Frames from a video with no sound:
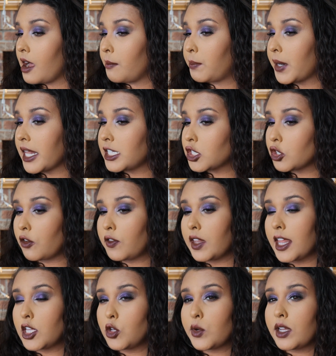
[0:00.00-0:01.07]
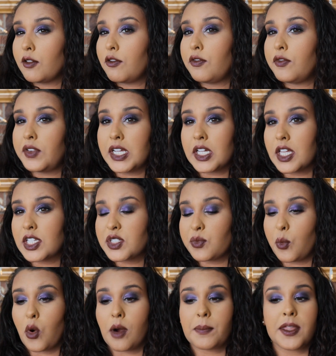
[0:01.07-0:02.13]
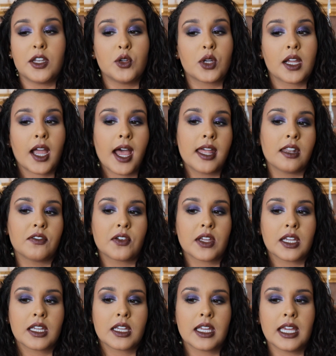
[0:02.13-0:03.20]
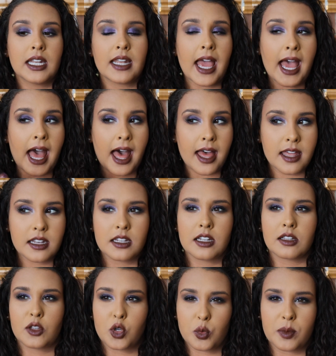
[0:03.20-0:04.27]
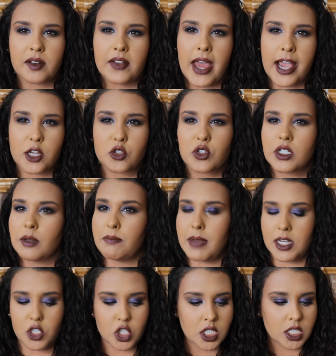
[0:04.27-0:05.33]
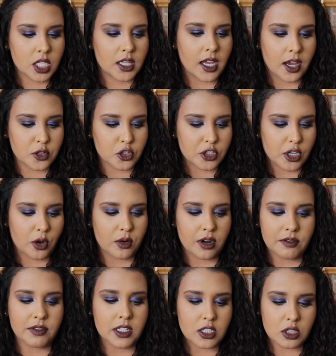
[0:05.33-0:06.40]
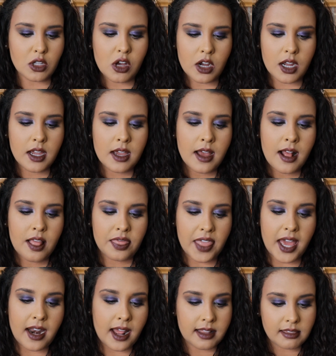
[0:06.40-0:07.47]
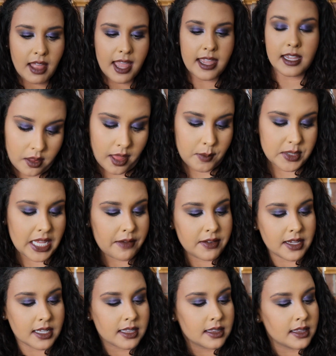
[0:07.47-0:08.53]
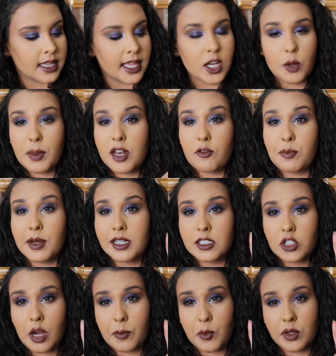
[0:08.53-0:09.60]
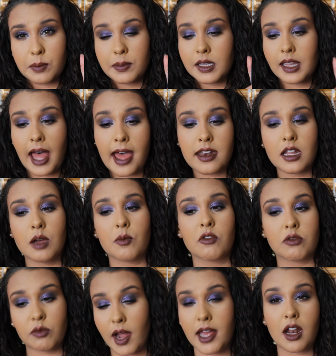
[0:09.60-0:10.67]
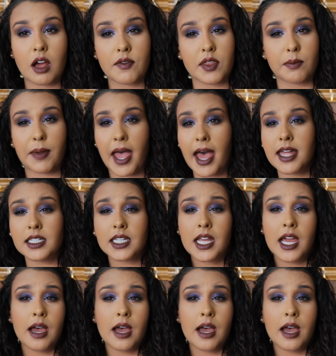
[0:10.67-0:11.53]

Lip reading: But I still feel like you can feel its warmth and you can kind of it adds a little bit of extra dimension to the undertone of this look that I like. I was having a little bit of trouble with platinum right off the bat,